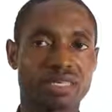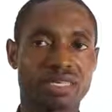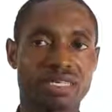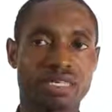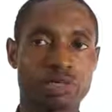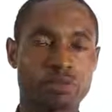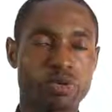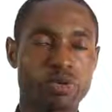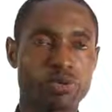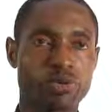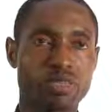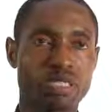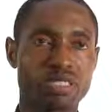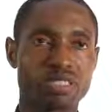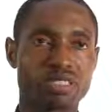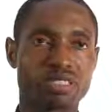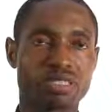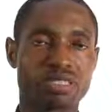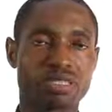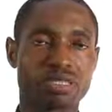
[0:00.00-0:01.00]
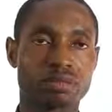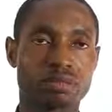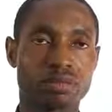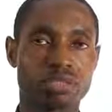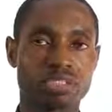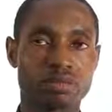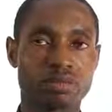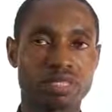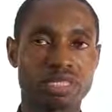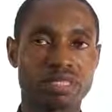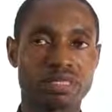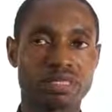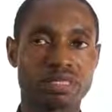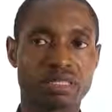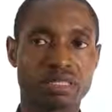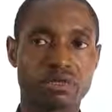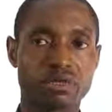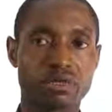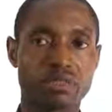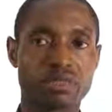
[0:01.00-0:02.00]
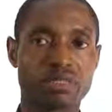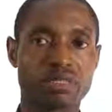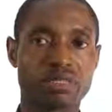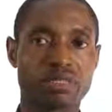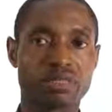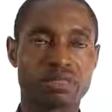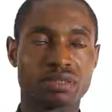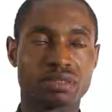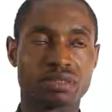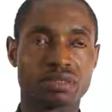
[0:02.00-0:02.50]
and equipment must be used.